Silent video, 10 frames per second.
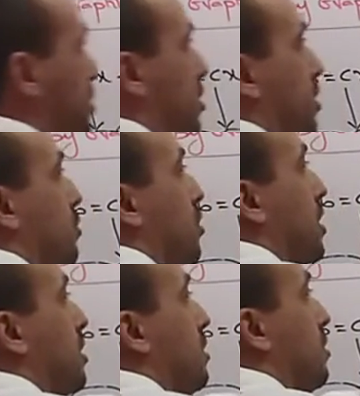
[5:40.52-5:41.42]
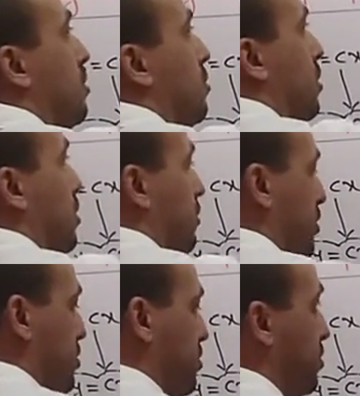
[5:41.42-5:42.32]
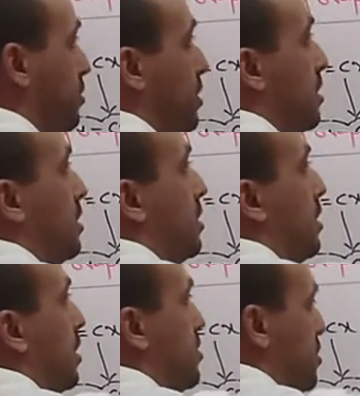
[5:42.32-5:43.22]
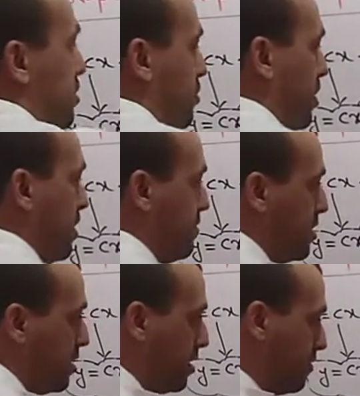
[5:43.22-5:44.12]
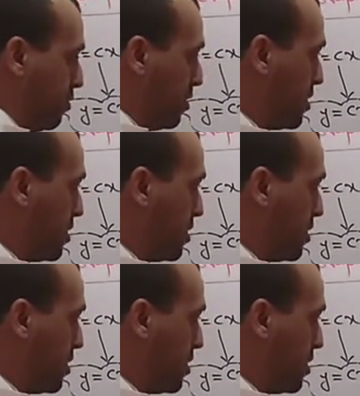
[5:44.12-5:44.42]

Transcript: Okay, 1 over 2 and 0 gives 1.